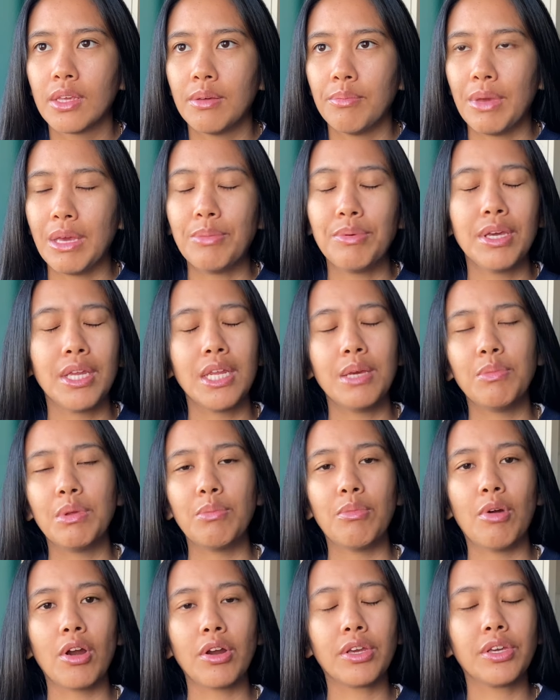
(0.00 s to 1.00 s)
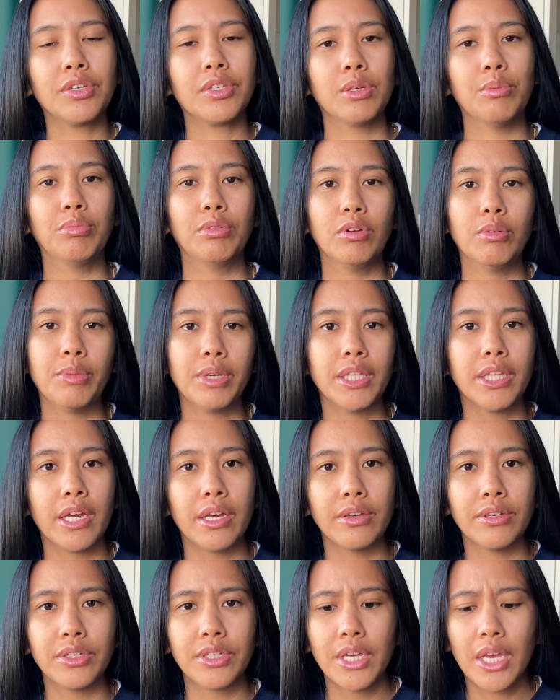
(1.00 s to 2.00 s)
maybe a Neiman Marcus, a
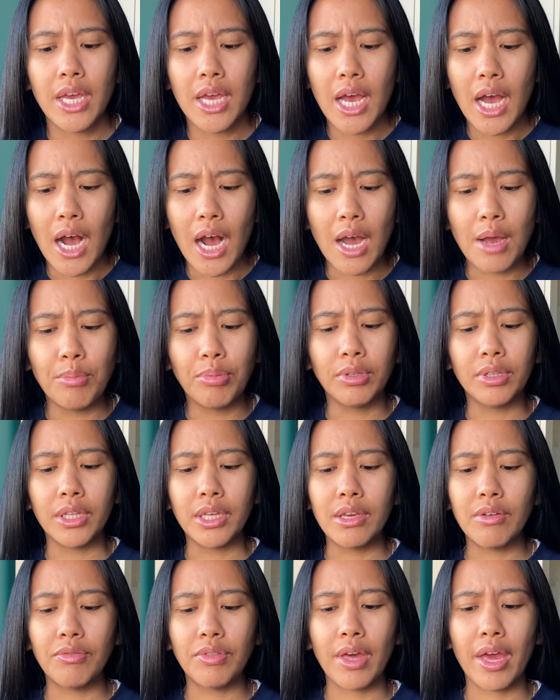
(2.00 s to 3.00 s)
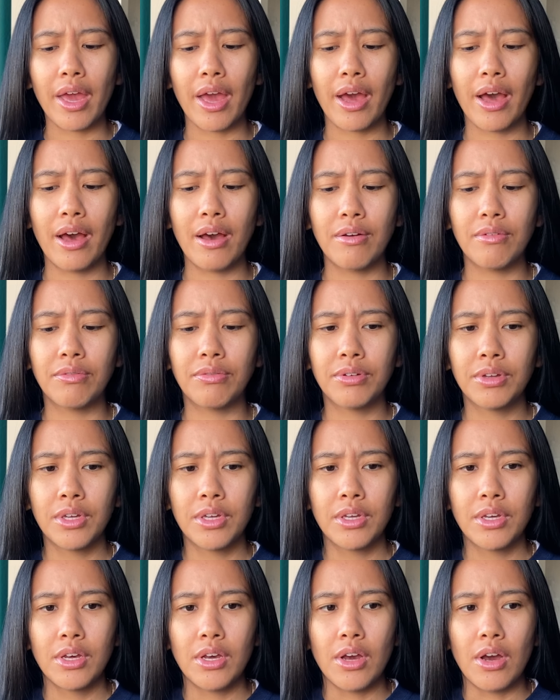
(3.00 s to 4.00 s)
Bloomingdale's, I believe they have
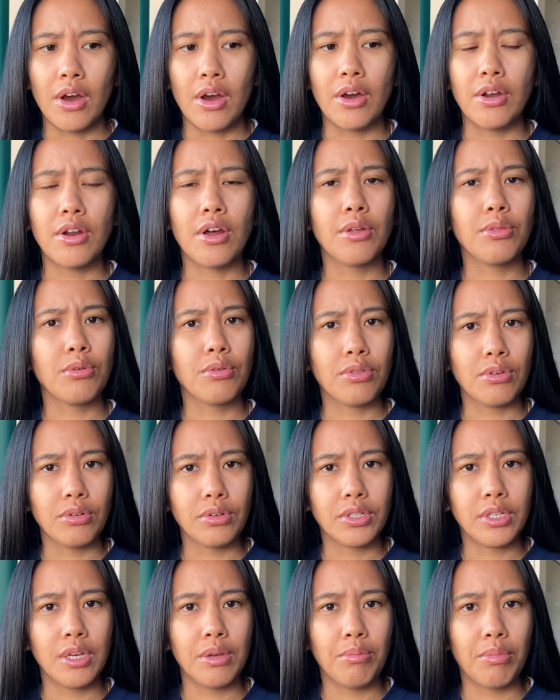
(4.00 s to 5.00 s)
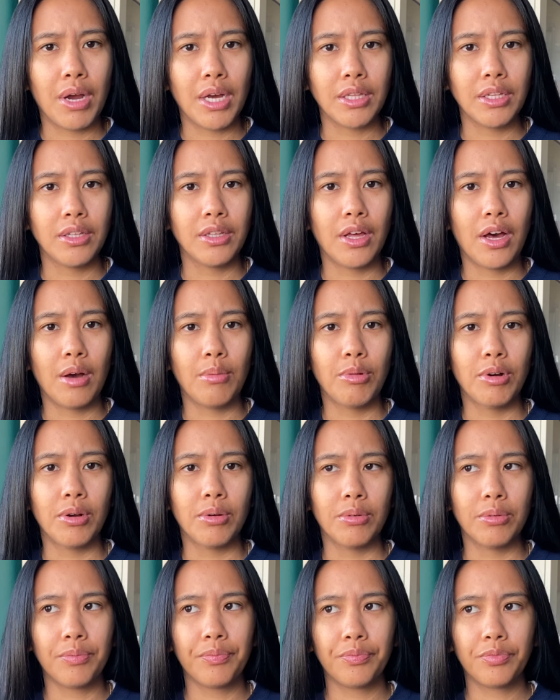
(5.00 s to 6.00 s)
another 13 by Le
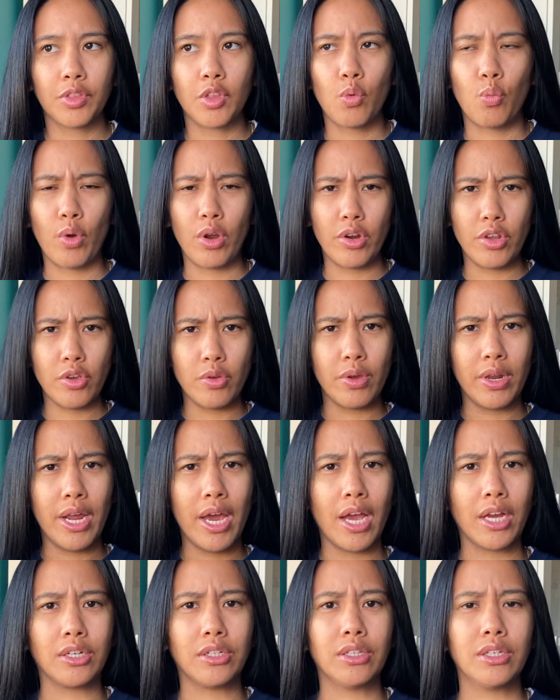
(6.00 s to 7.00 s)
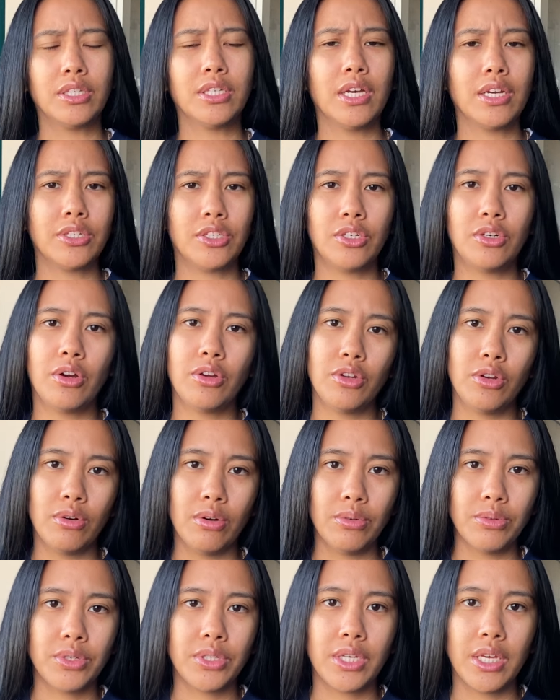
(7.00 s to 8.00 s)
Labo where you can actually test it on your
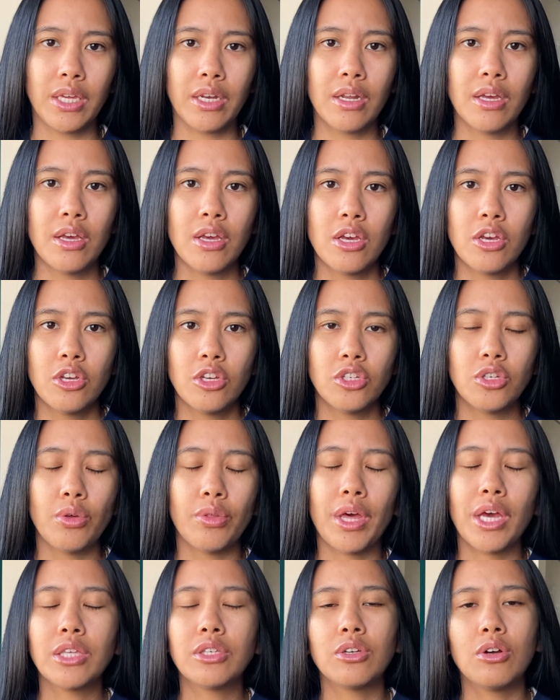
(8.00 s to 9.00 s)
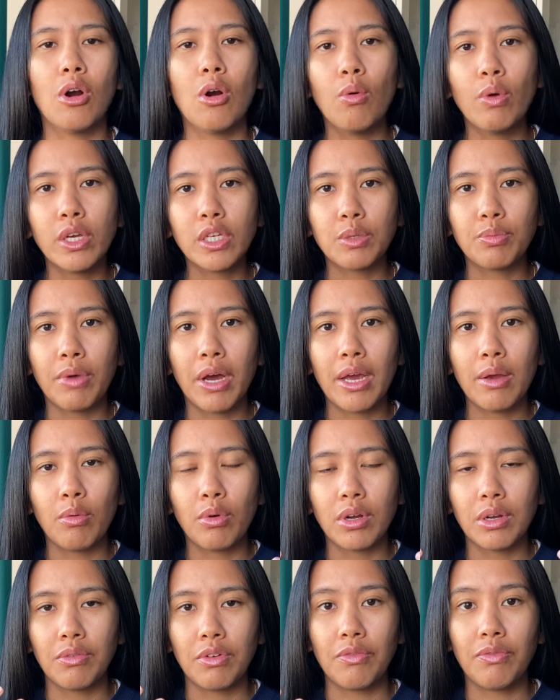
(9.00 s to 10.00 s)
own skin. So that's always my
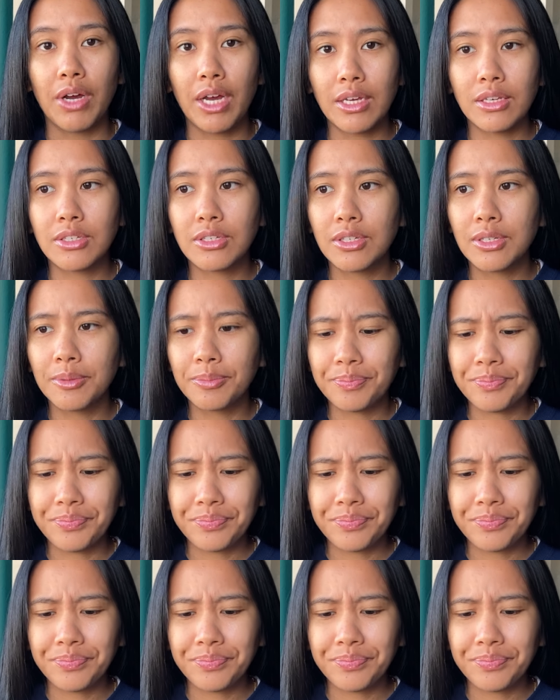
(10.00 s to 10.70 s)
word of advice.